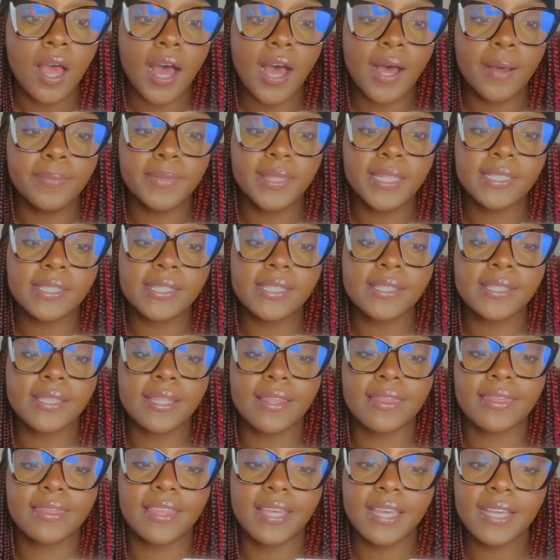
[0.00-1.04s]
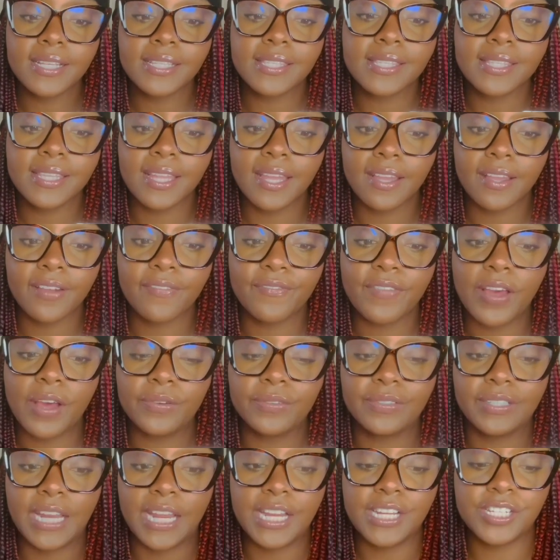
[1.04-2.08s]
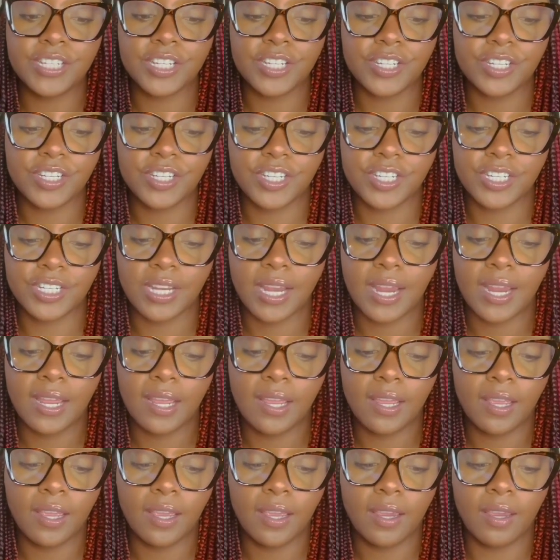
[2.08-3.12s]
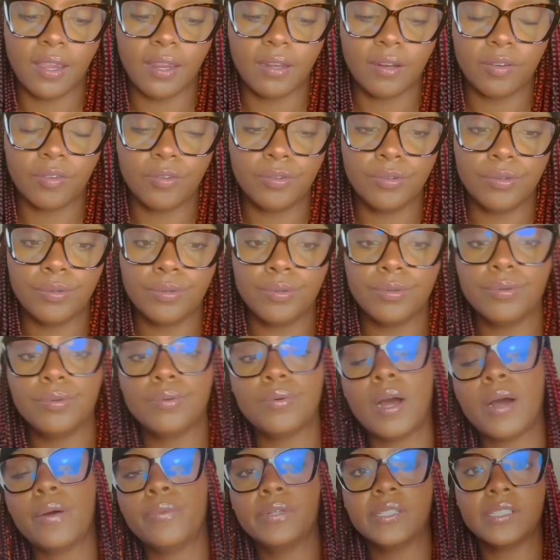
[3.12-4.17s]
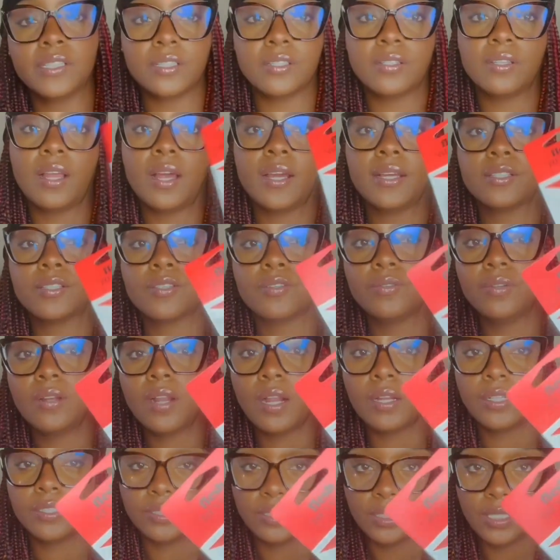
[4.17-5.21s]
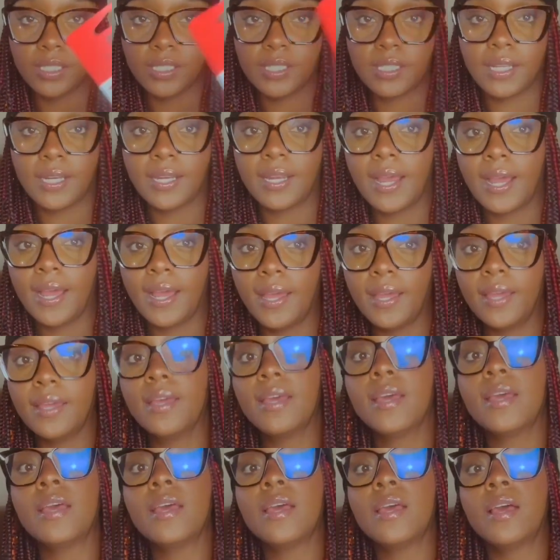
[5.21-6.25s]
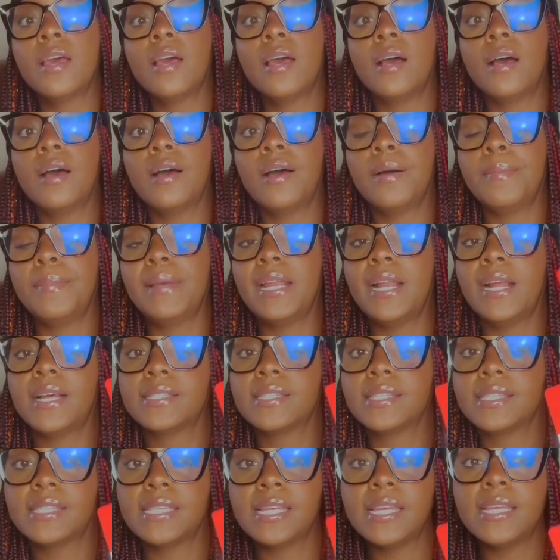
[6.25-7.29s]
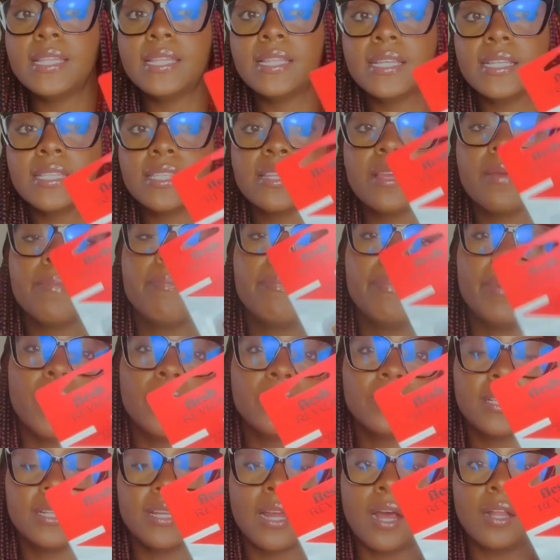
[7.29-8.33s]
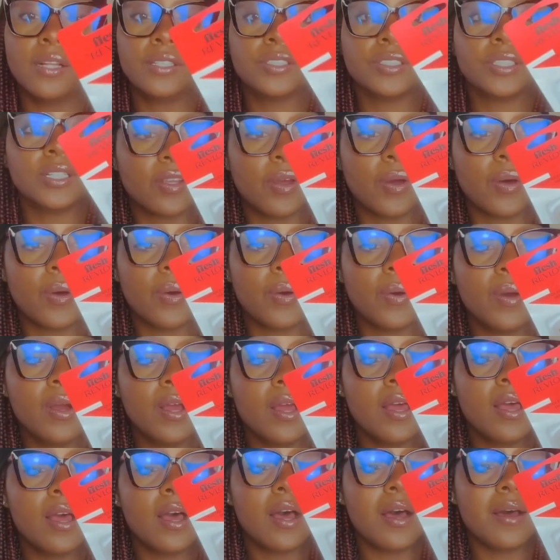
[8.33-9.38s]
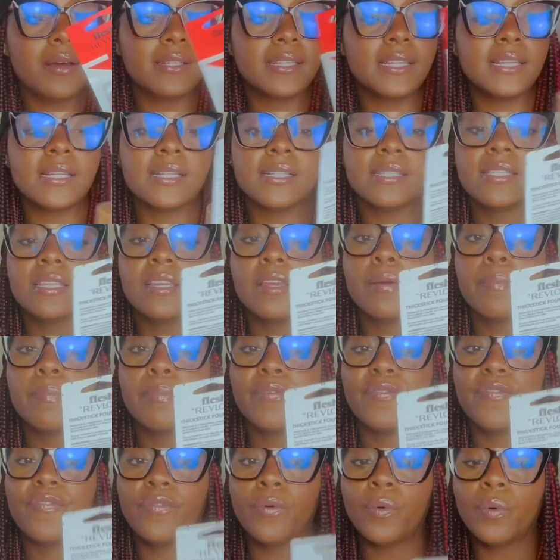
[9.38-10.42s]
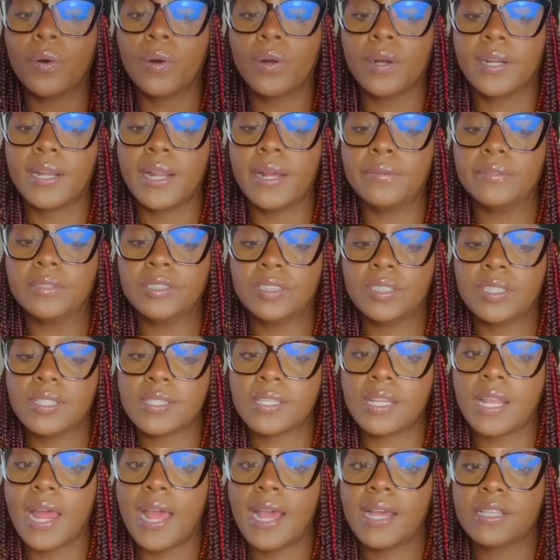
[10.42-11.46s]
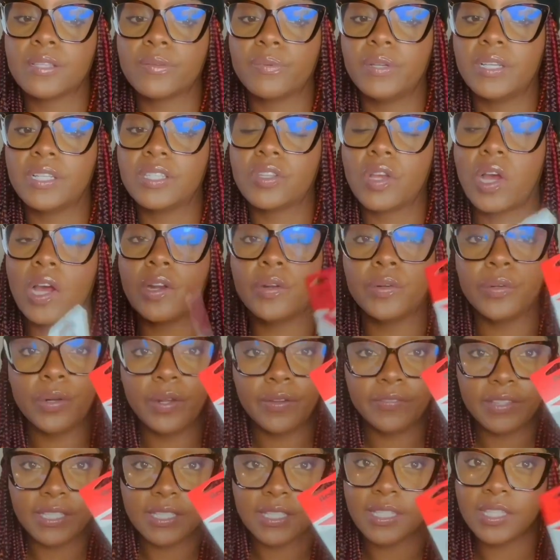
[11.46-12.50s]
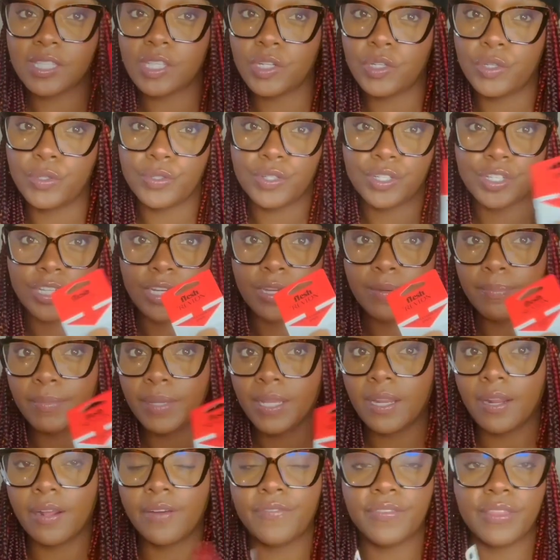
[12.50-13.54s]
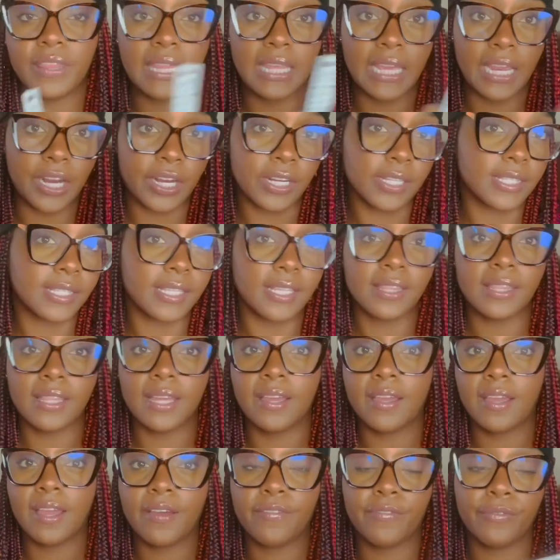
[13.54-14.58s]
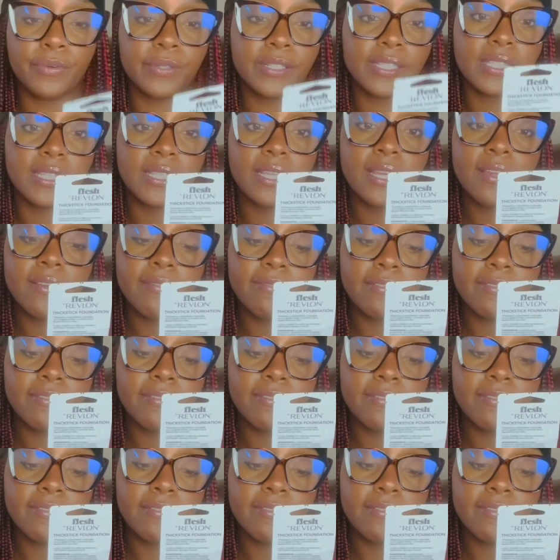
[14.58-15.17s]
This is the Thick Stick Foundation shade. Ooh, I went to like two Dollar Trees today, and I've seen this in both Dollar Trees. So I didn't see it before, and that was just last week. So I don't know if this is a new shipment of theirs that they have received,